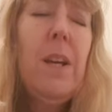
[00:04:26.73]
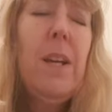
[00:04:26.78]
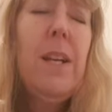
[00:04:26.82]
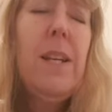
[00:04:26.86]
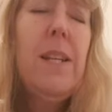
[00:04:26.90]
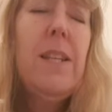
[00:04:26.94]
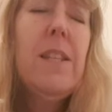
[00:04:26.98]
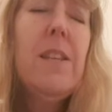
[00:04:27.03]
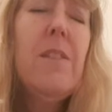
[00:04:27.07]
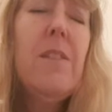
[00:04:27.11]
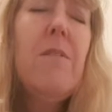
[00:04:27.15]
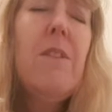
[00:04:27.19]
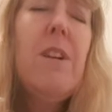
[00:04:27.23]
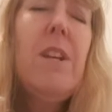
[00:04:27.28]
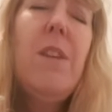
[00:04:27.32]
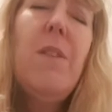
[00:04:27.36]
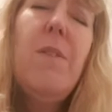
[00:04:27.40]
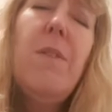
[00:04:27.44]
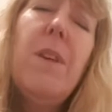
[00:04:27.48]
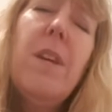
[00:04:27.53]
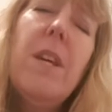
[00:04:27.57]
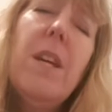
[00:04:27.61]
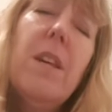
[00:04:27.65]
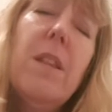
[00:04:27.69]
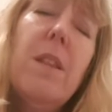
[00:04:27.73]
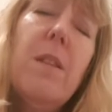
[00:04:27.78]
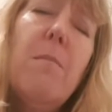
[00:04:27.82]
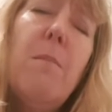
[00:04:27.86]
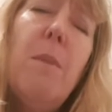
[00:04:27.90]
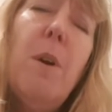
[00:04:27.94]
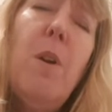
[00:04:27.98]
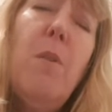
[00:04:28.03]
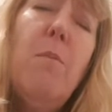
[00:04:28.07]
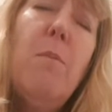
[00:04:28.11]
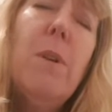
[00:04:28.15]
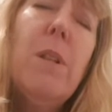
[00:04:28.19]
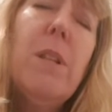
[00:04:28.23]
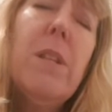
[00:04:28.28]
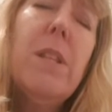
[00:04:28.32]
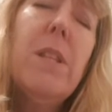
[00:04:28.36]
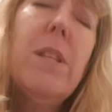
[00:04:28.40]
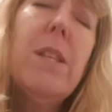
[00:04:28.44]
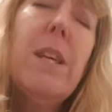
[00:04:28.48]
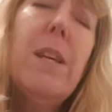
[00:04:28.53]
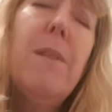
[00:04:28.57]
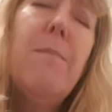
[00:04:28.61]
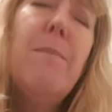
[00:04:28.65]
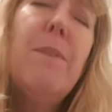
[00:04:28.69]
Is there anything at the
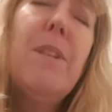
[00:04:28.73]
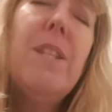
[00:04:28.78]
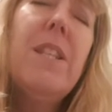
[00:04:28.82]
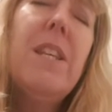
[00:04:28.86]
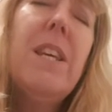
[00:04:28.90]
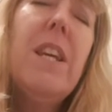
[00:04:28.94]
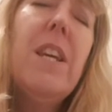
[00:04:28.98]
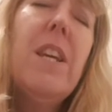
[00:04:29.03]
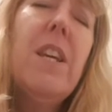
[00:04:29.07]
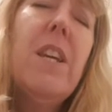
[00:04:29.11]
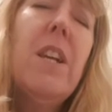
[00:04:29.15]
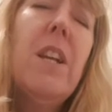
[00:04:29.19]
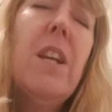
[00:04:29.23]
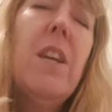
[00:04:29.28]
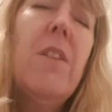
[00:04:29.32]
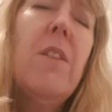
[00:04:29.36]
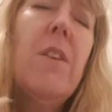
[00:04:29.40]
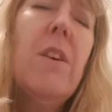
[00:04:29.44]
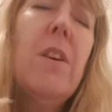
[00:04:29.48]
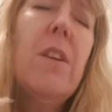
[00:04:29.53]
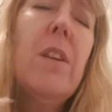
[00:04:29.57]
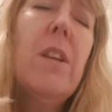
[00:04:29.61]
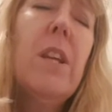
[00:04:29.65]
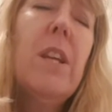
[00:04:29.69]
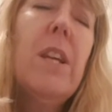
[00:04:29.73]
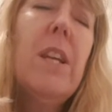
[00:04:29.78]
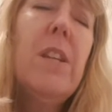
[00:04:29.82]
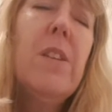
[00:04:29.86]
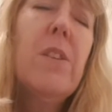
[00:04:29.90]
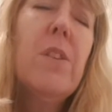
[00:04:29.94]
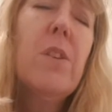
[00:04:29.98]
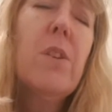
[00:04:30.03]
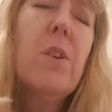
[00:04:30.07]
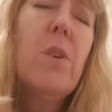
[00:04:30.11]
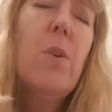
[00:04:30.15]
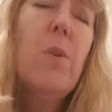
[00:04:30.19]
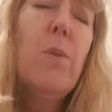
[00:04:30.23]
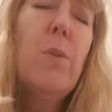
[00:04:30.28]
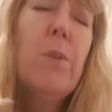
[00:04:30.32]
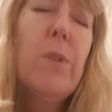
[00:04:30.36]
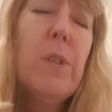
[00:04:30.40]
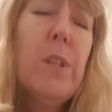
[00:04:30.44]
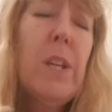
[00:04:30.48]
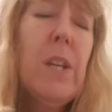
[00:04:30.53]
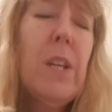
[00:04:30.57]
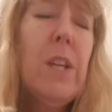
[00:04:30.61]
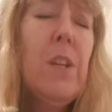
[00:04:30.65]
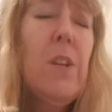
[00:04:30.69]
moment in particular that is
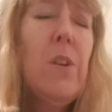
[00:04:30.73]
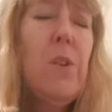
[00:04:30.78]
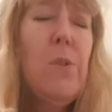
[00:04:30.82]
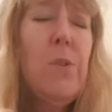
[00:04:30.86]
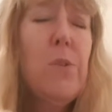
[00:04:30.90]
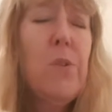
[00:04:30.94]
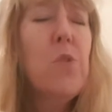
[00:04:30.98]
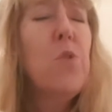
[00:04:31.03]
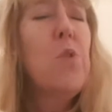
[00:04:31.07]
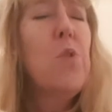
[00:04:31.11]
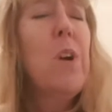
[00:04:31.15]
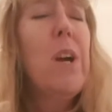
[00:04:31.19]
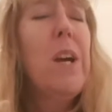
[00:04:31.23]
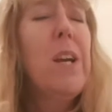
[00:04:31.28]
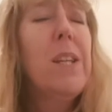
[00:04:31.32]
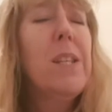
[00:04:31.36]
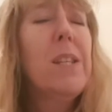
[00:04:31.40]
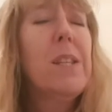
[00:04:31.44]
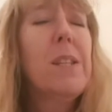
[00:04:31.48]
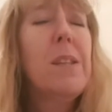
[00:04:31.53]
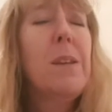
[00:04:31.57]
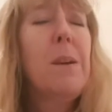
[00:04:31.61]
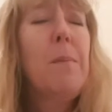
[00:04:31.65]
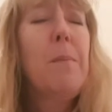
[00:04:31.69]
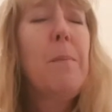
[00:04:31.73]
causing you stress?